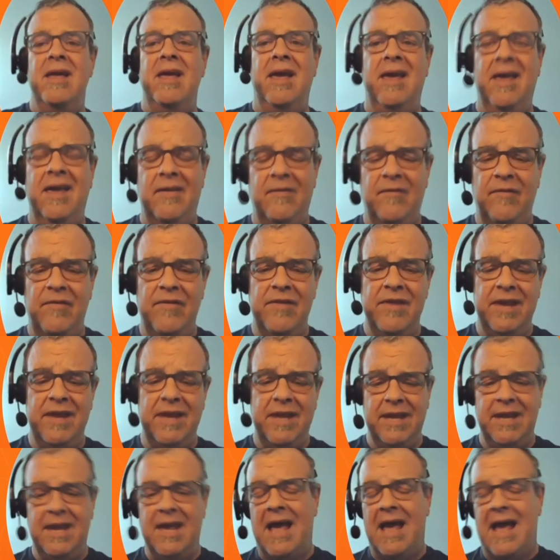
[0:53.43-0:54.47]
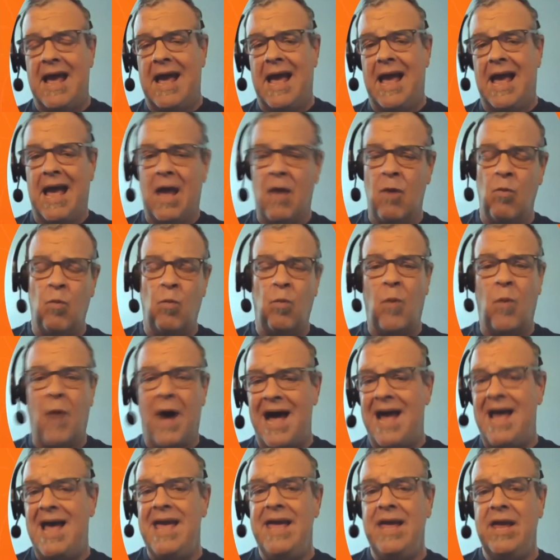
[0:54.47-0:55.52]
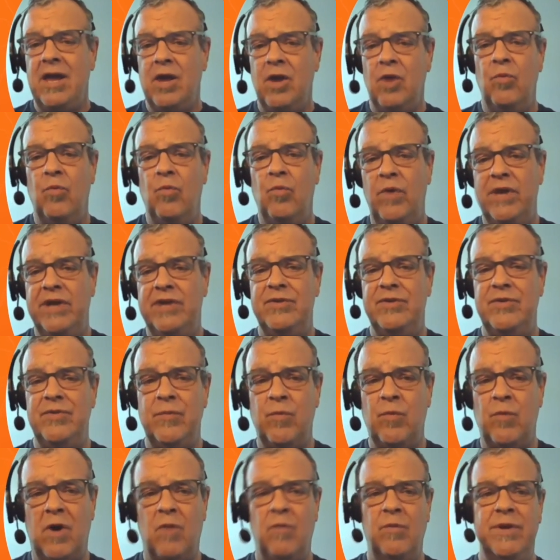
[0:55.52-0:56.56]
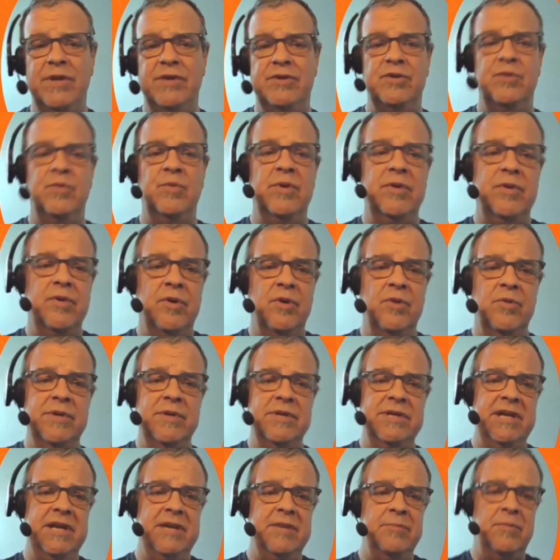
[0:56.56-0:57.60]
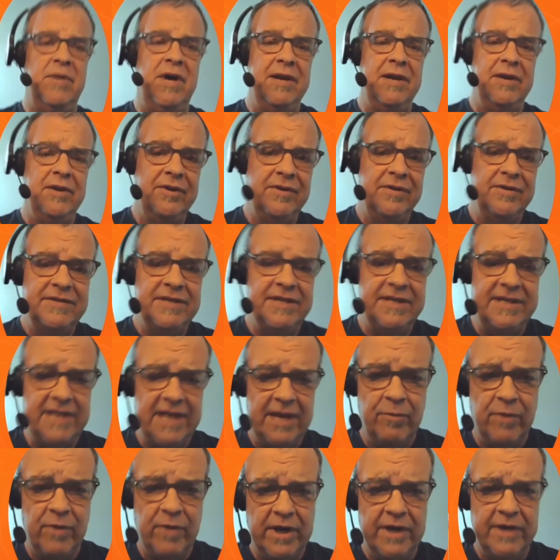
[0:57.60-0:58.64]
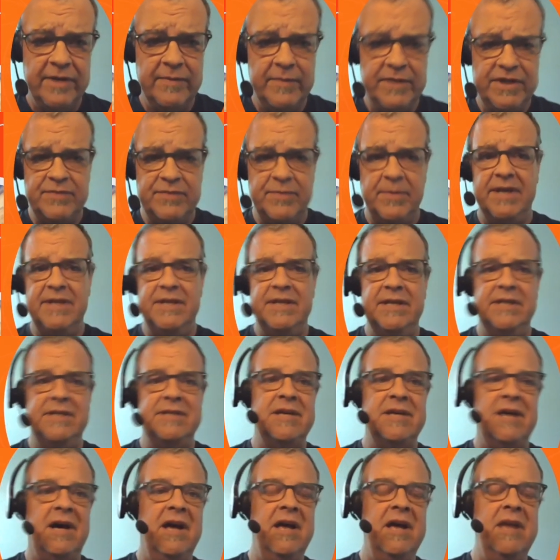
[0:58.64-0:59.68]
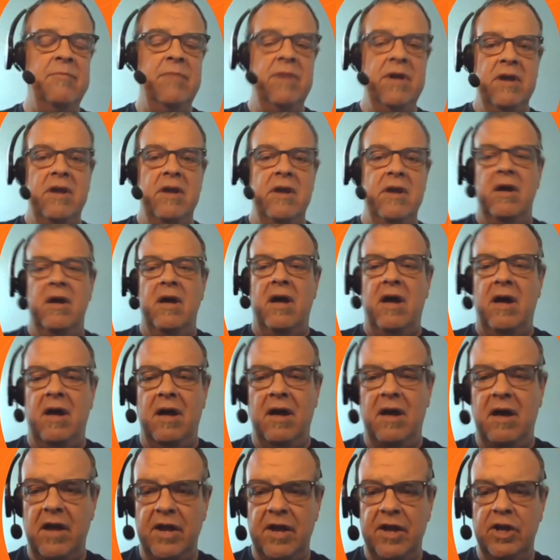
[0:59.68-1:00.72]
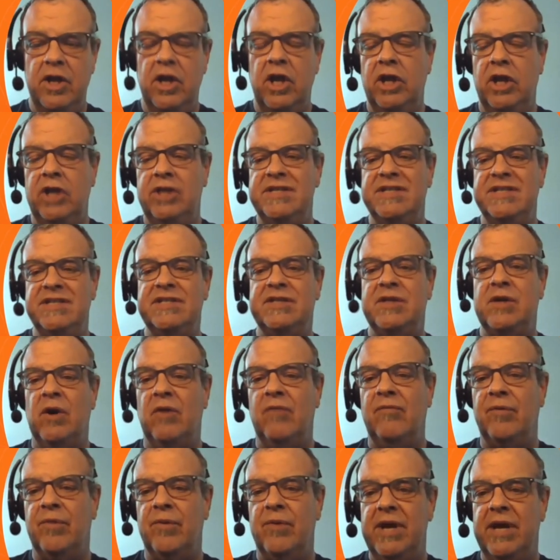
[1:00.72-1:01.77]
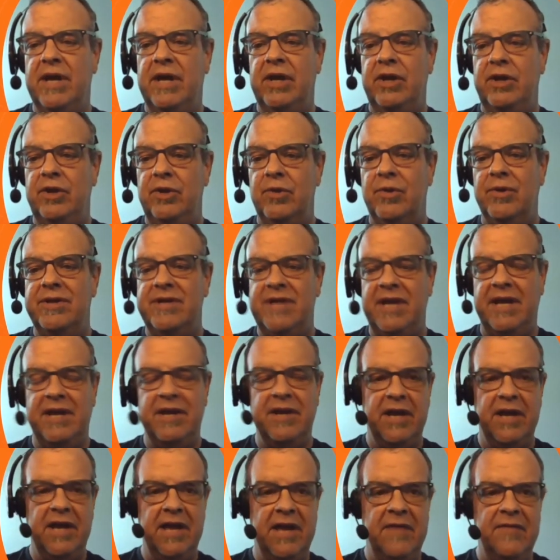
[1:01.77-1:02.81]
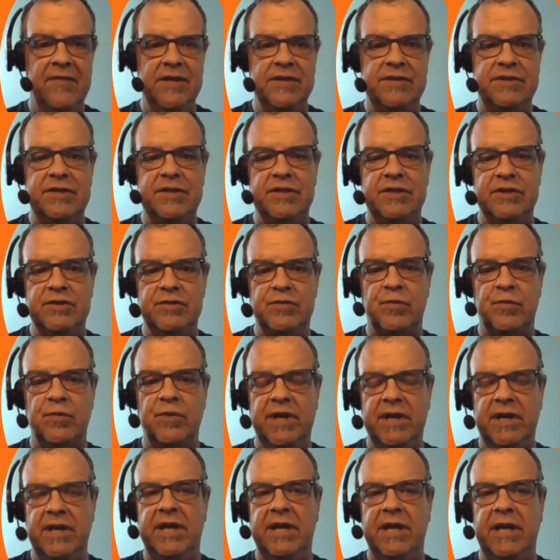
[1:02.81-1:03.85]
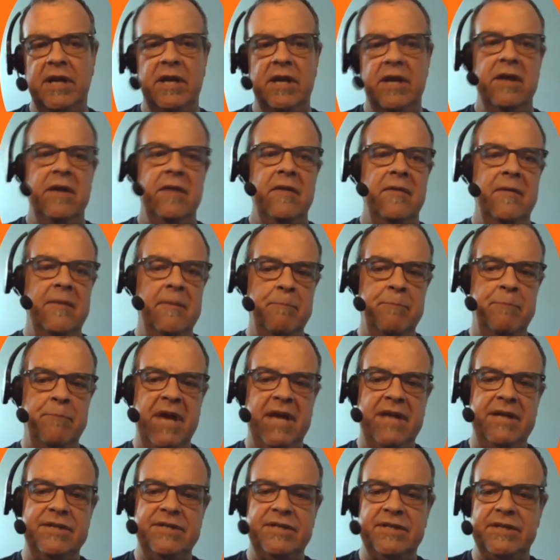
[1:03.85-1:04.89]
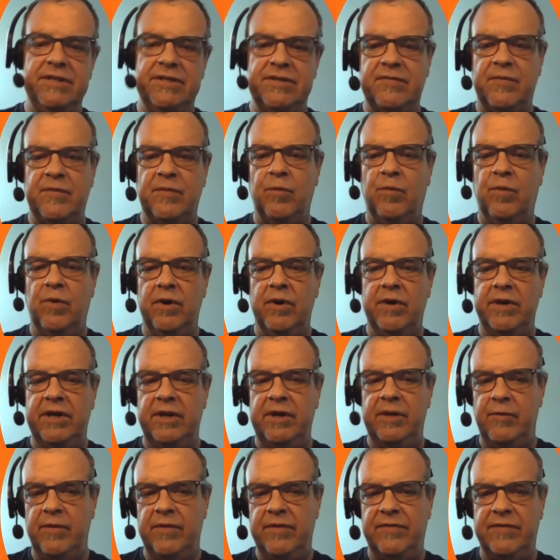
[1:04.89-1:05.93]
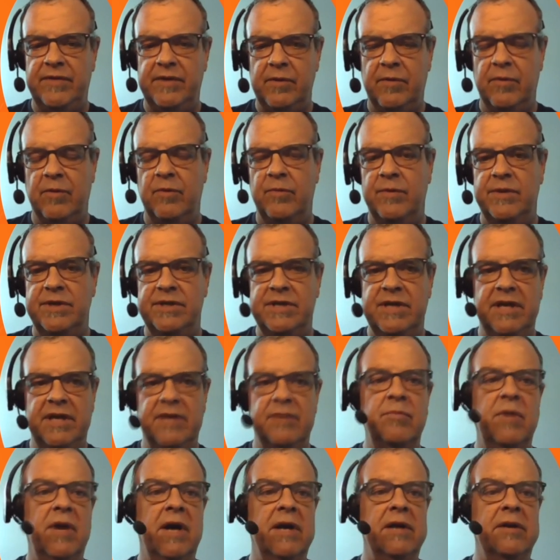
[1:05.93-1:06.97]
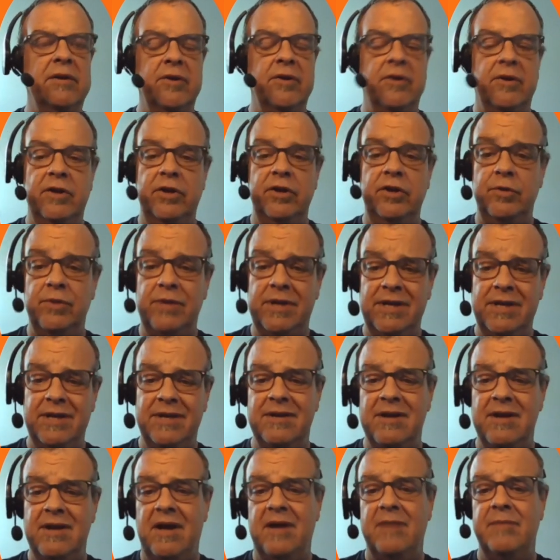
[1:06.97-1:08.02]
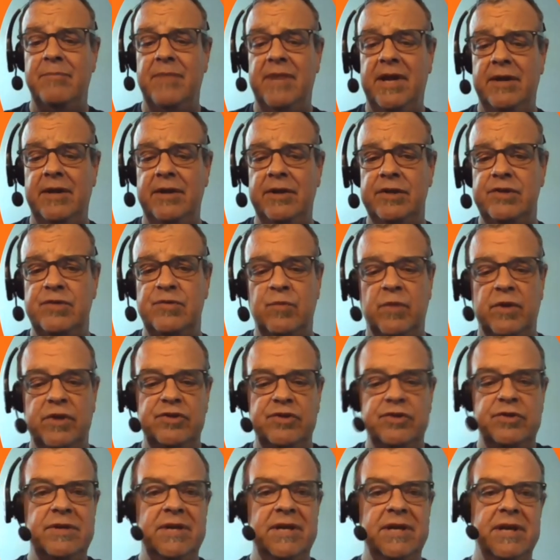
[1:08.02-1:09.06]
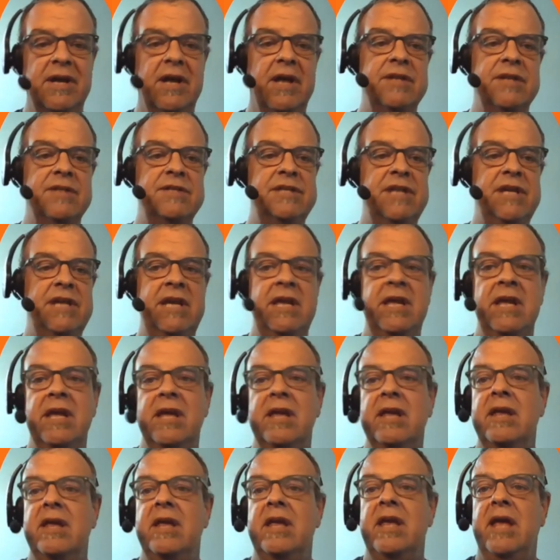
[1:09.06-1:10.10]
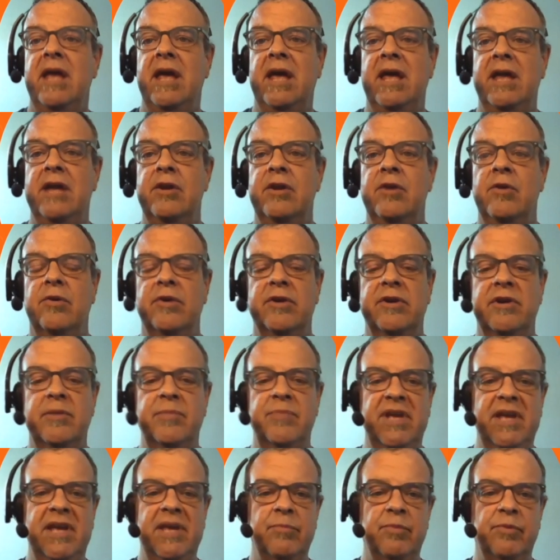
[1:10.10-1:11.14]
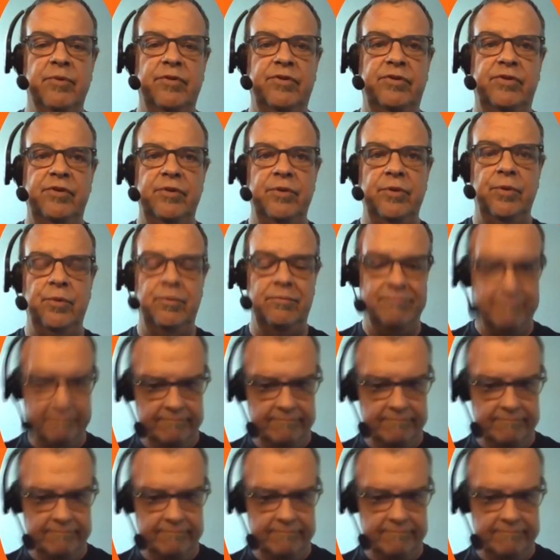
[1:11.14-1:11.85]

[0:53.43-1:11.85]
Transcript: and the why we do what we do with Erwin Data Modeler. And today we're going to be spending time on discovering your data. And this is really the basis for working with the Erwin Data Modeler. You cannot manage what you cannot see. And in order to be able to